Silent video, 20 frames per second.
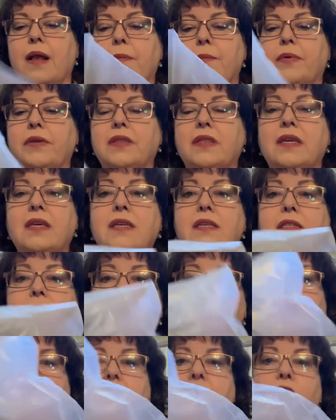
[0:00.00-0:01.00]
But these
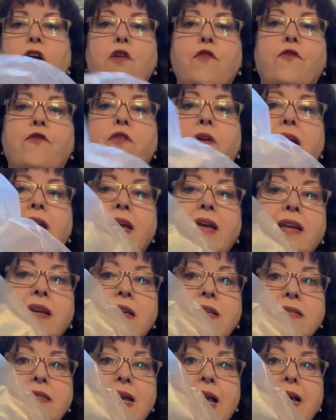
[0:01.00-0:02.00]
make
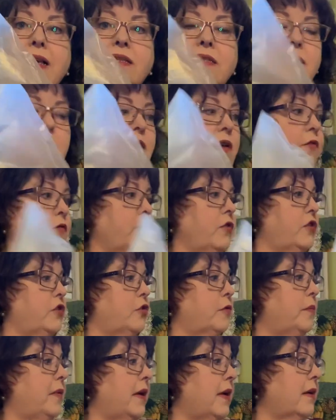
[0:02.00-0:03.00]
fantastic
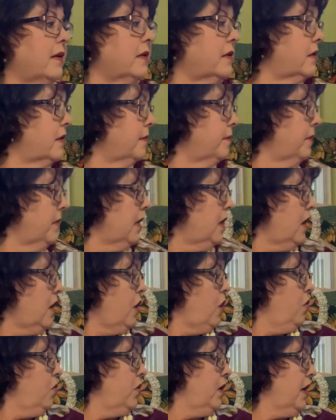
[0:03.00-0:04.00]
freezer bags.
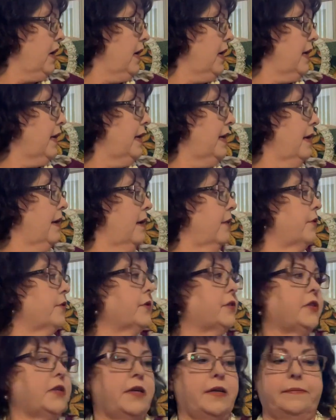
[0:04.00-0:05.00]
Okay, another
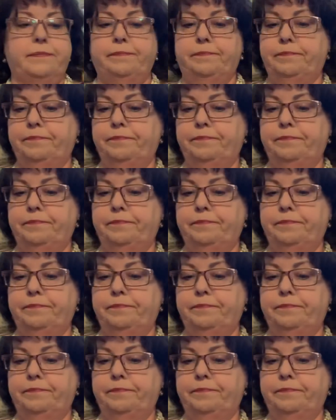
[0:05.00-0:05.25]
tip.